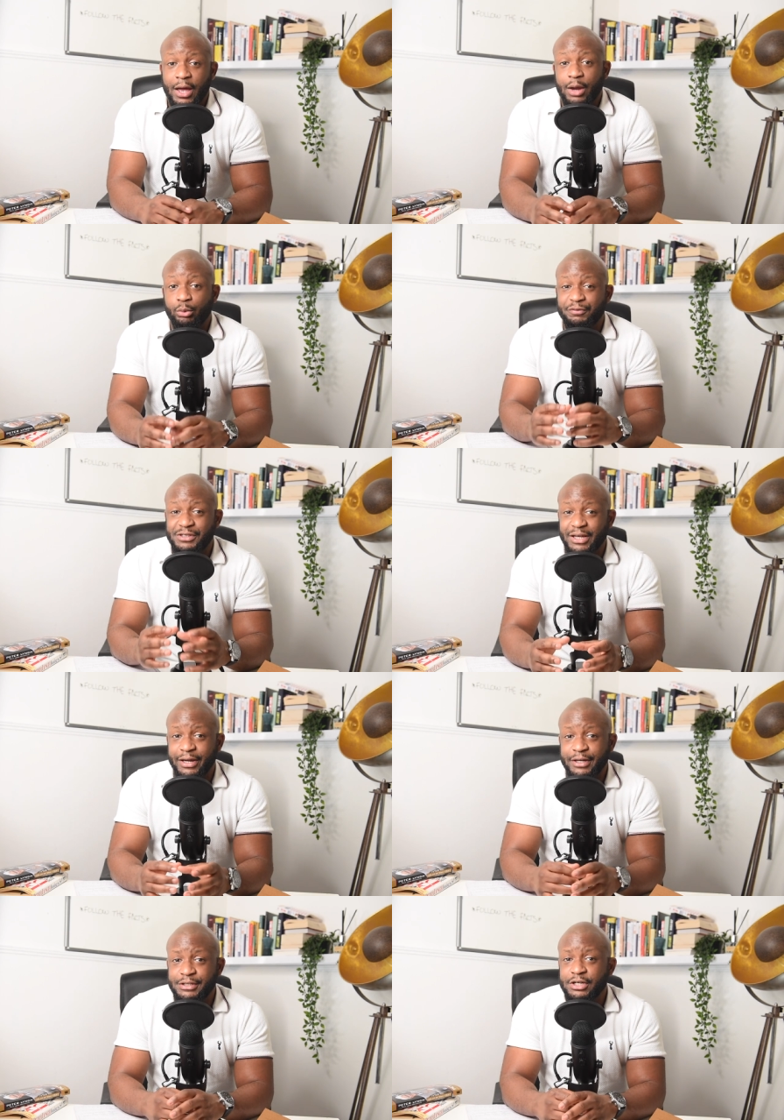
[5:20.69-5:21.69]
And with
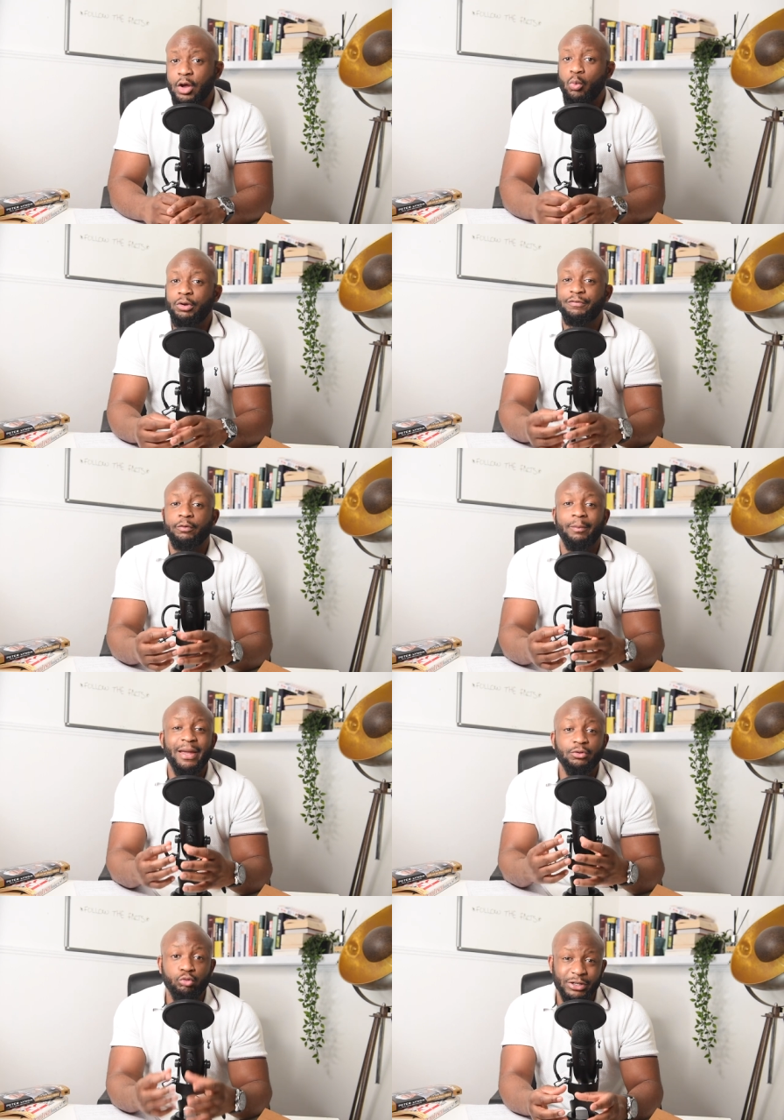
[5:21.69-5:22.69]
Sage, one of the
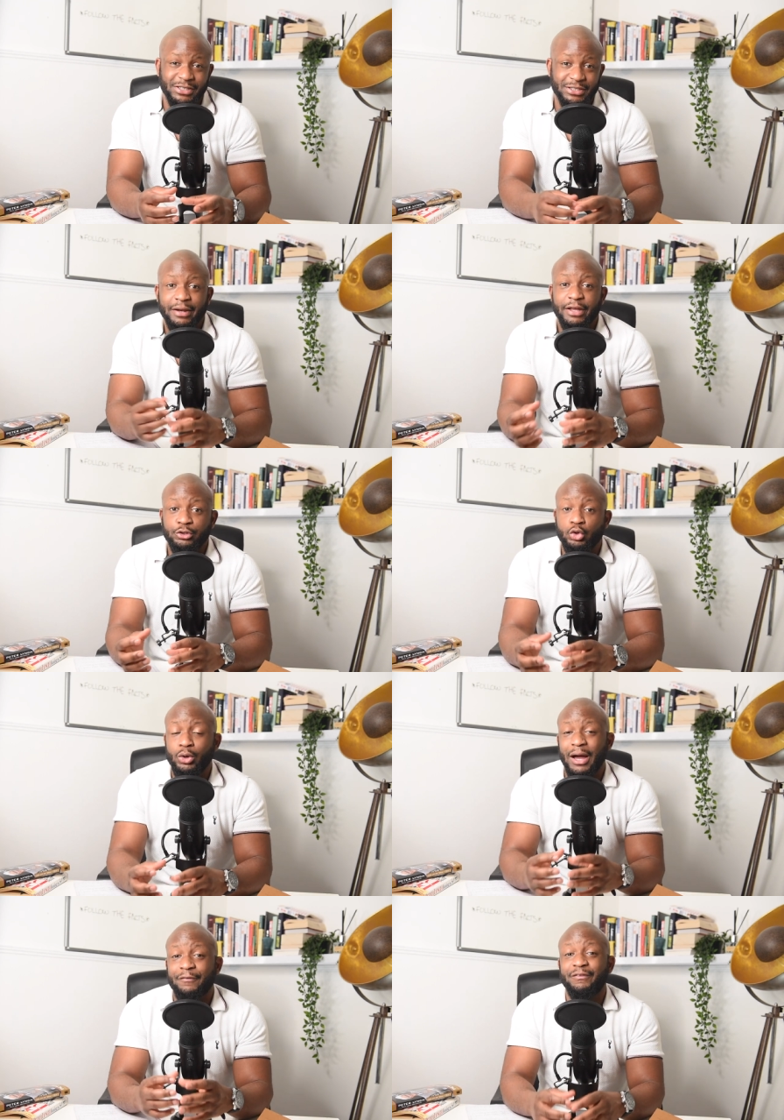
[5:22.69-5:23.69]
main risks that they do
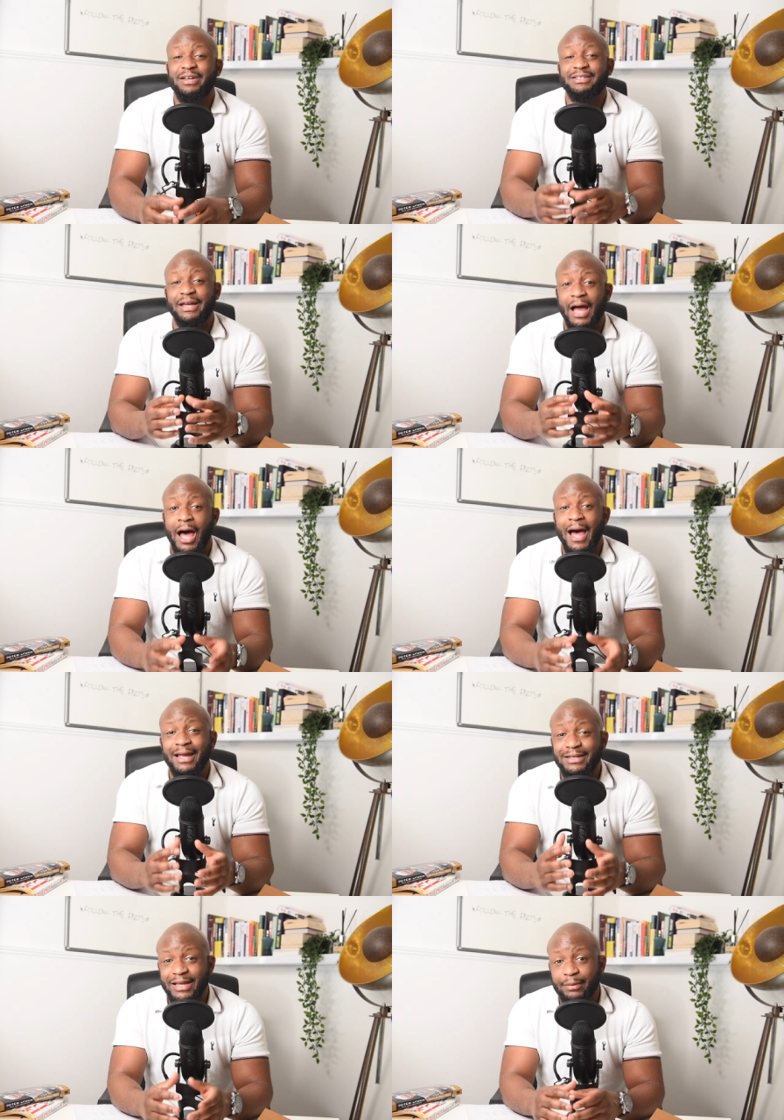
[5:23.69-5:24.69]
have is a high
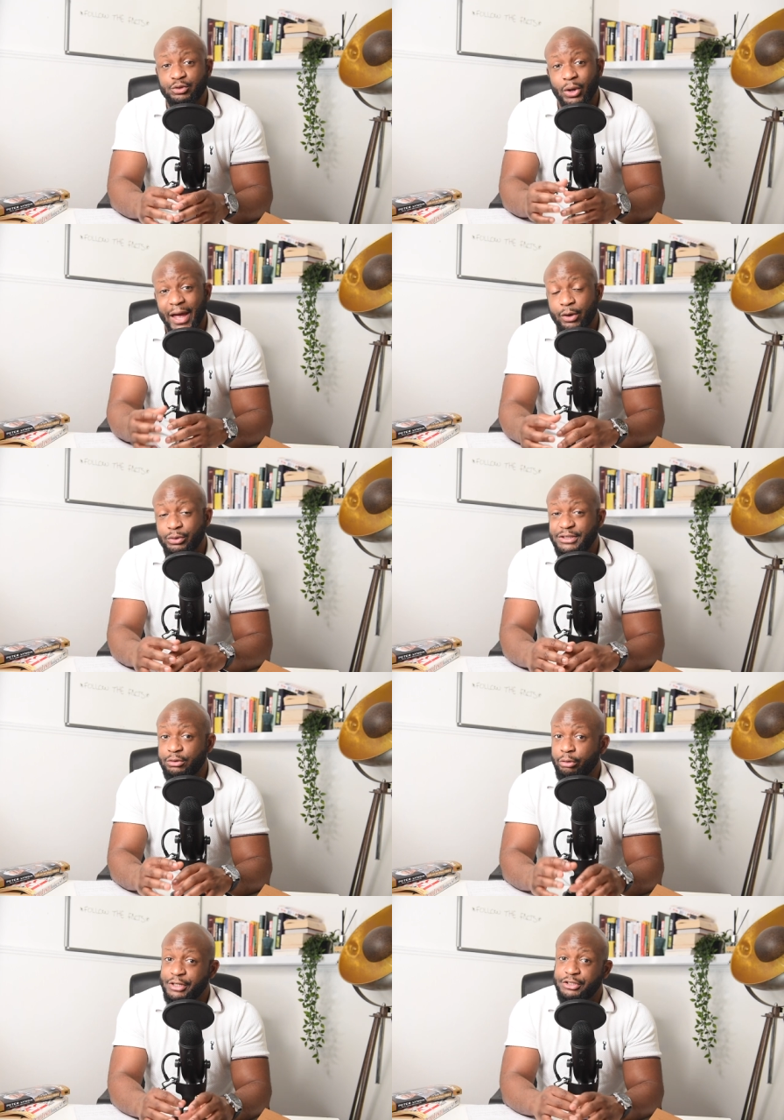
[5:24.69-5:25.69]
debt to equity
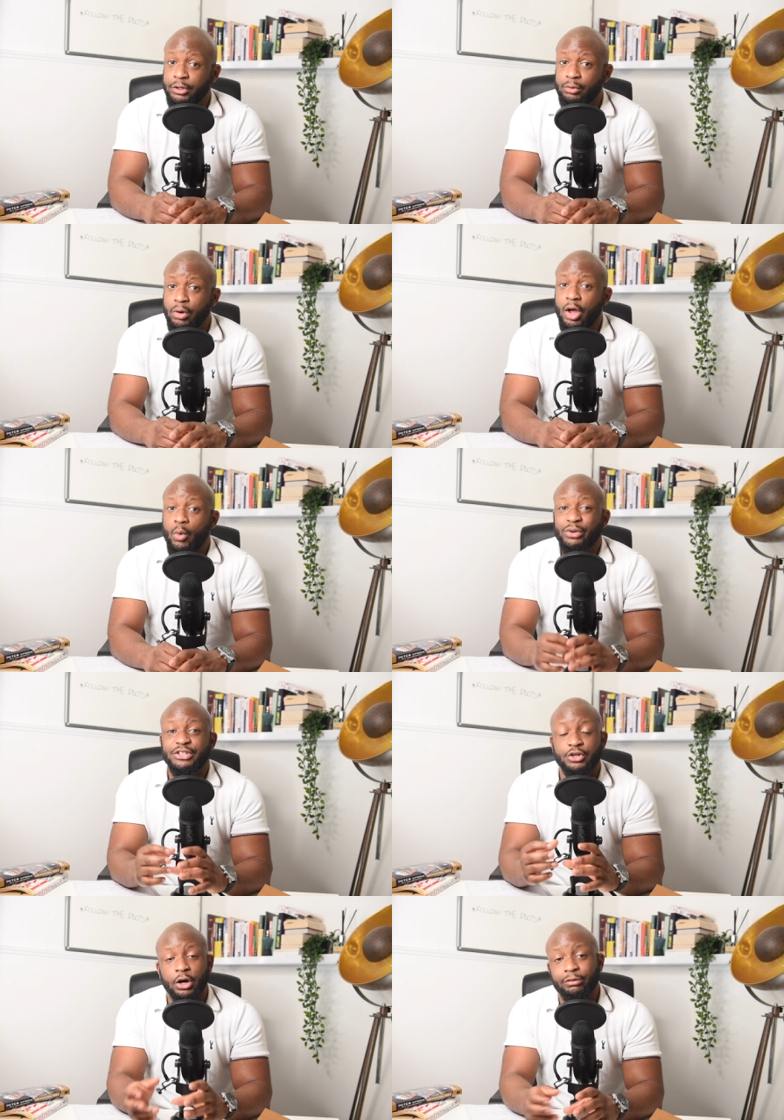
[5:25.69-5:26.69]
ratio, which is
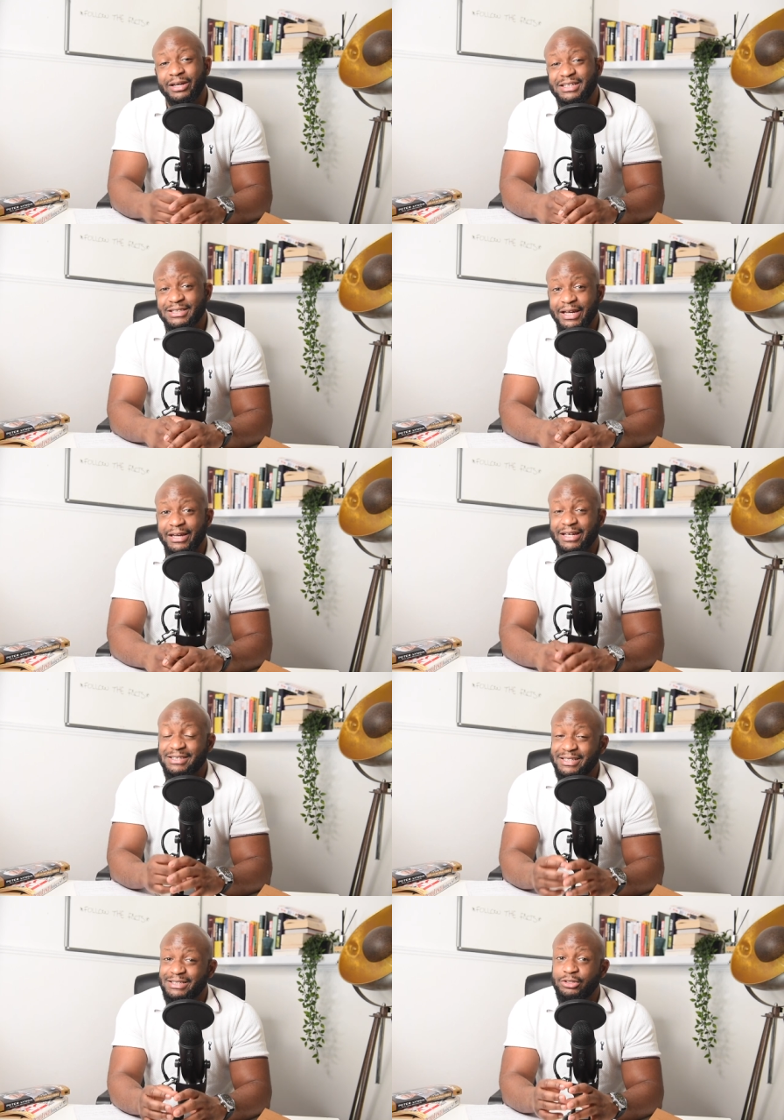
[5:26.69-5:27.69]
currently sitting at
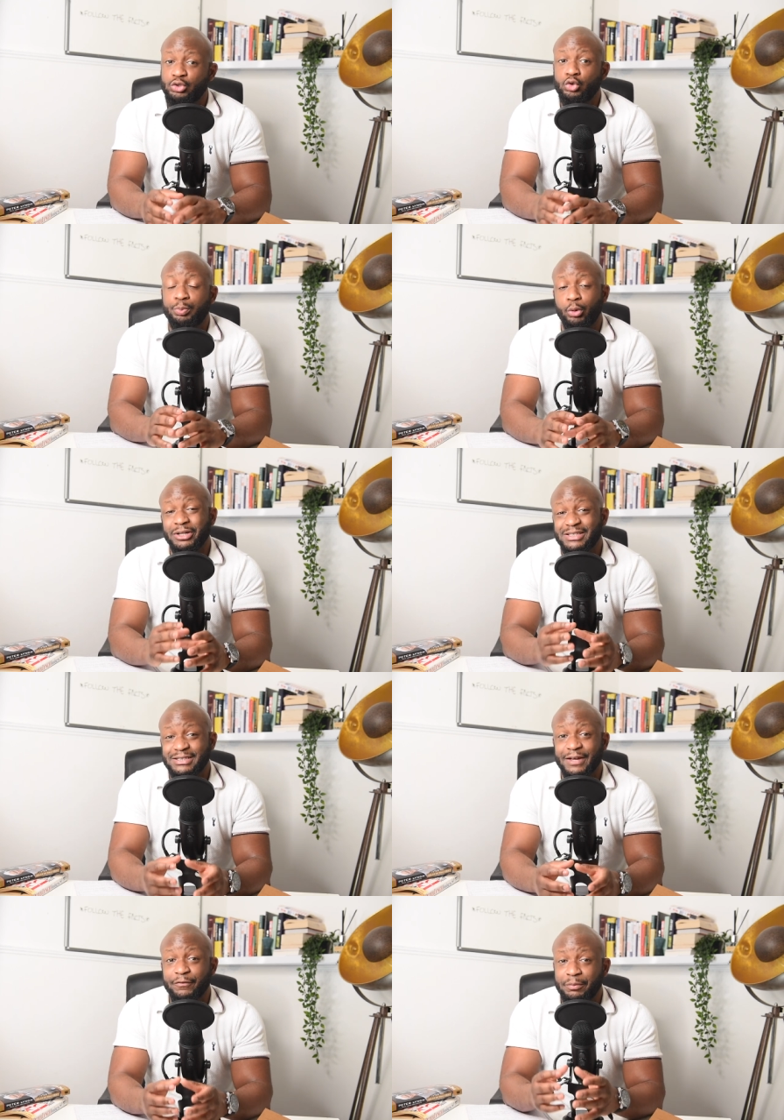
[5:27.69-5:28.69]

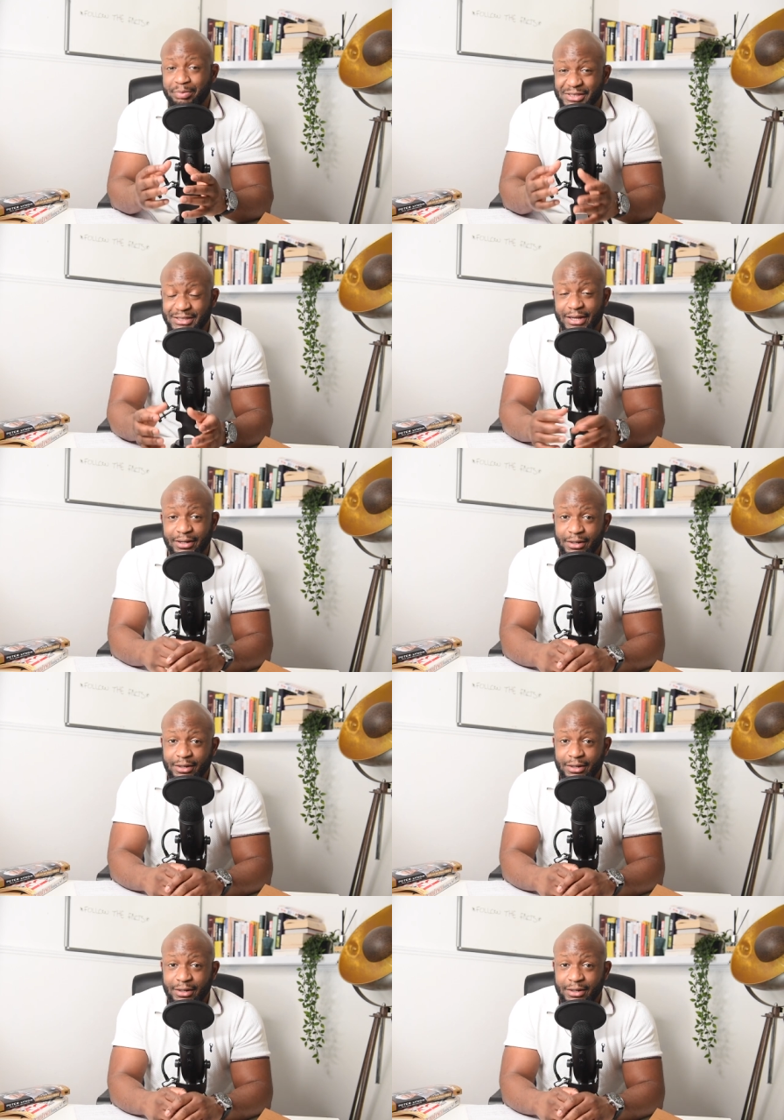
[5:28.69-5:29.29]
62.7%.